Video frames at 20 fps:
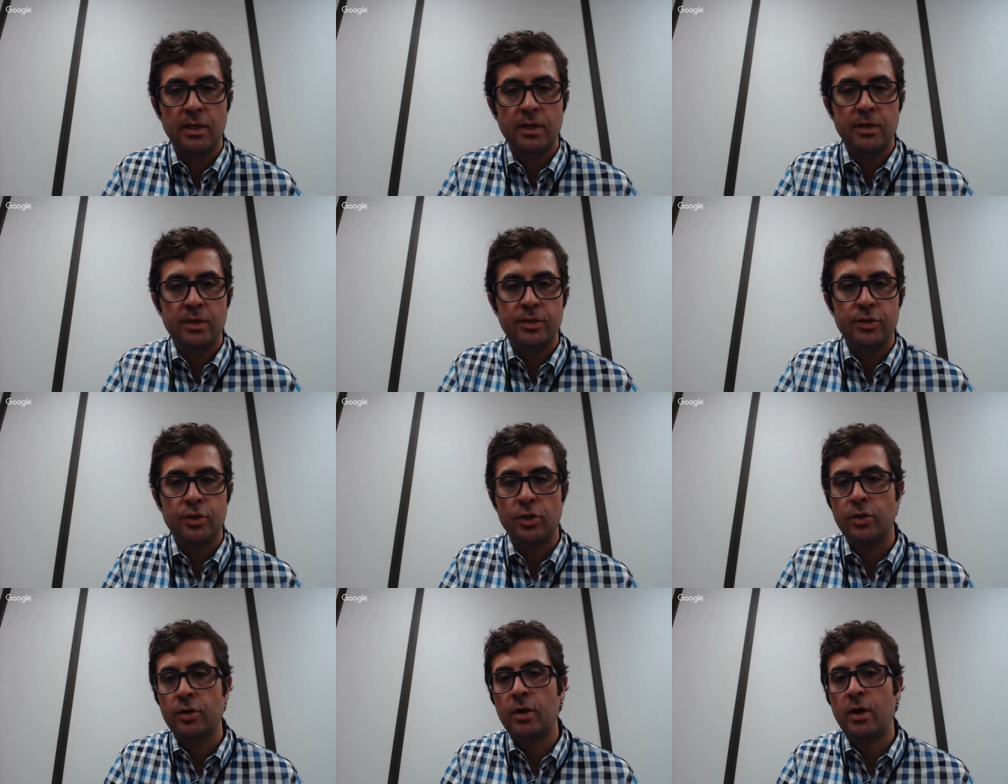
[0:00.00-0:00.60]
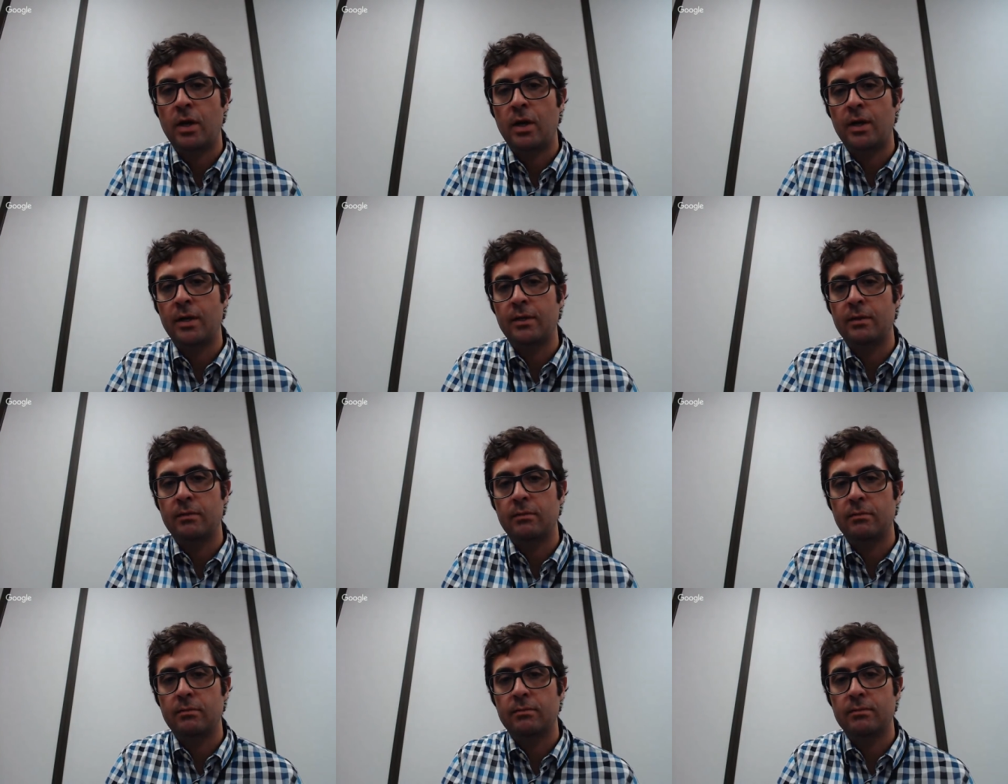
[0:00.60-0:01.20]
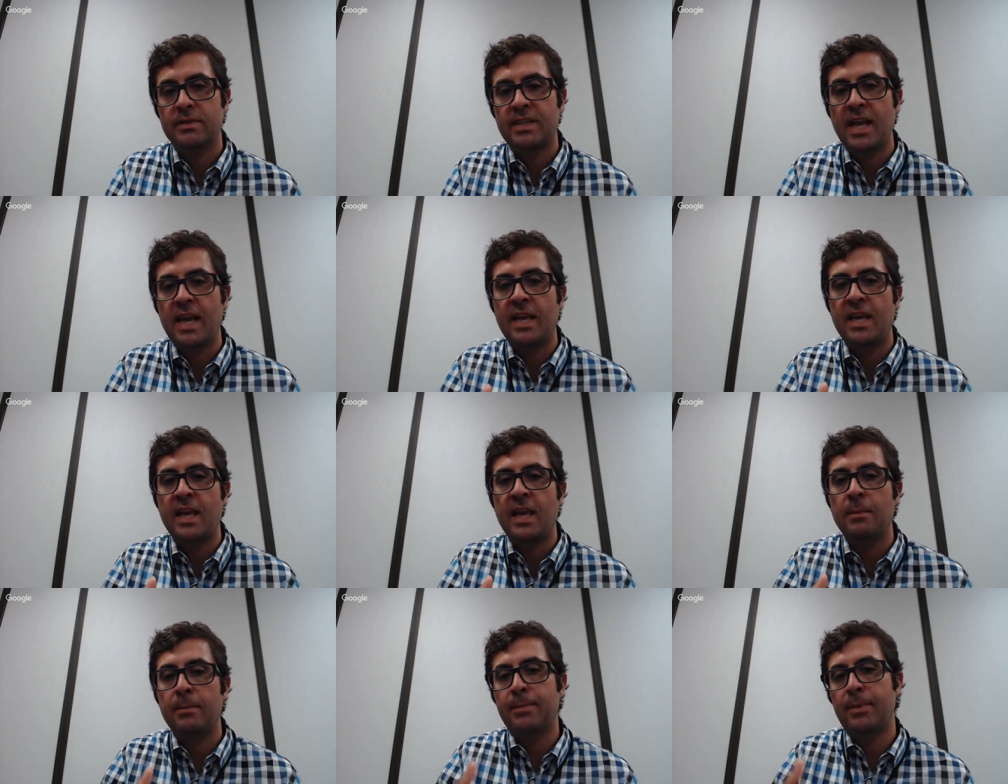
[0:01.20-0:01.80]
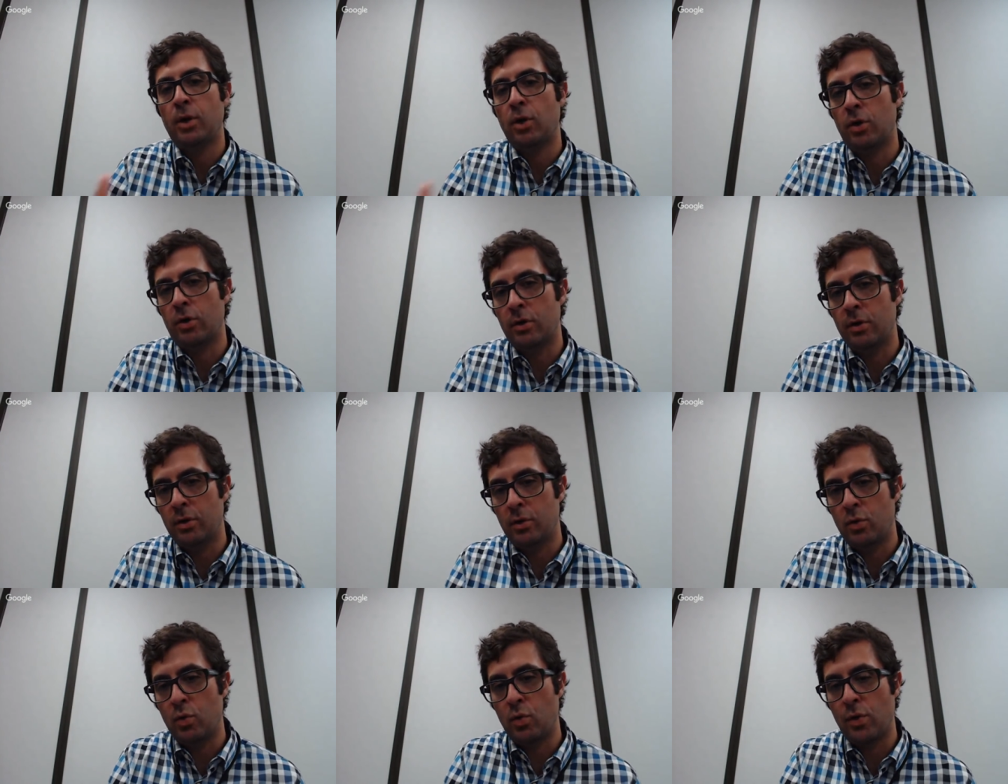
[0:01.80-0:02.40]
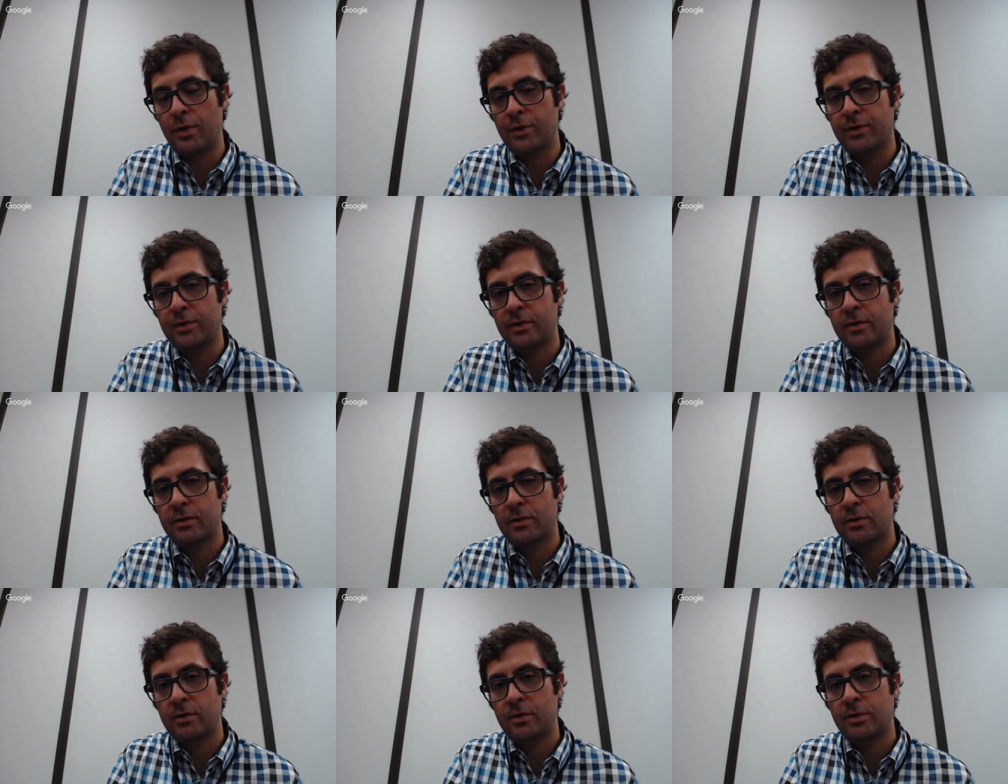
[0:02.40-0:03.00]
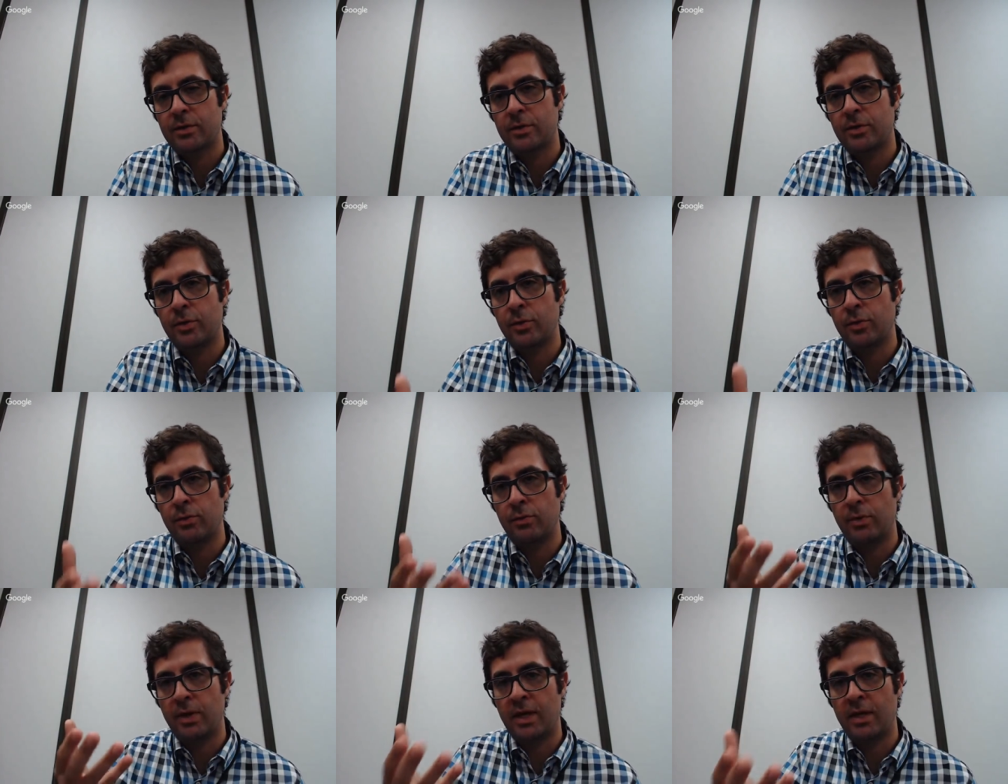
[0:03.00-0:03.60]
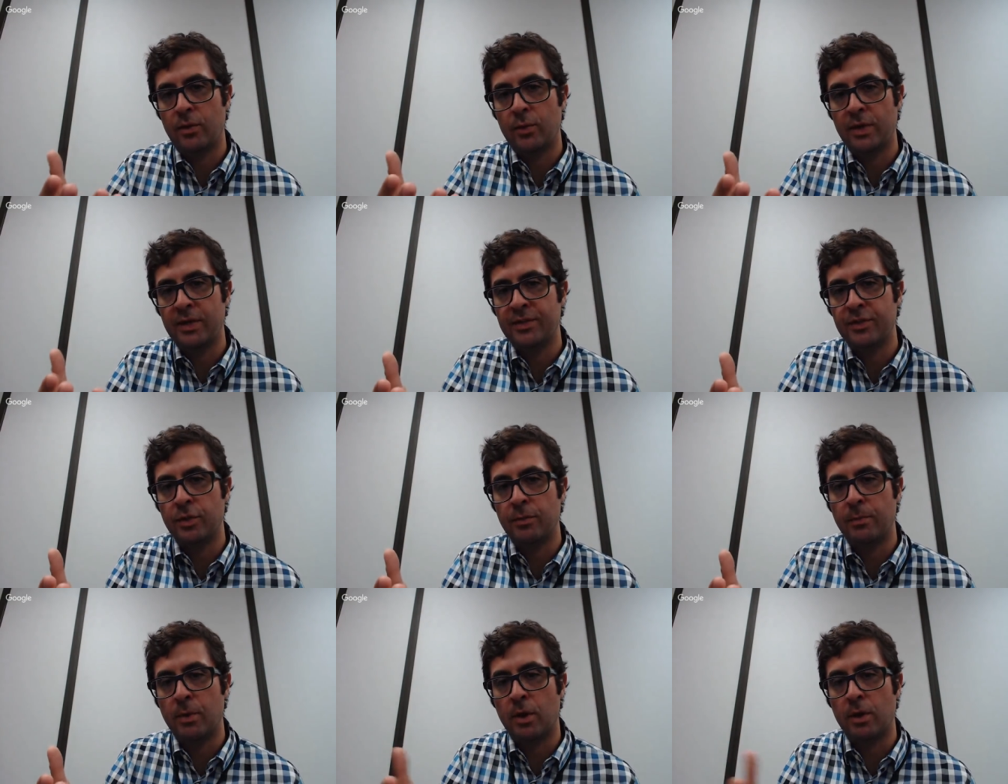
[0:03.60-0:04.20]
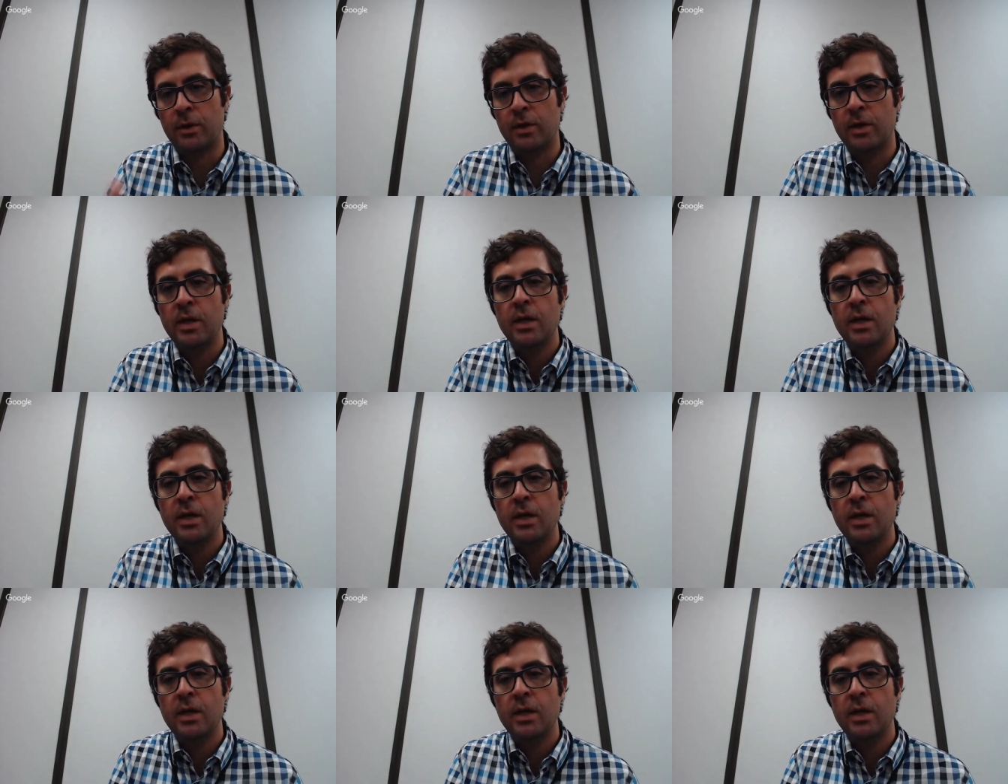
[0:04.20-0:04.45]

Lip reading: So you're not taking part of the course to increase your mark.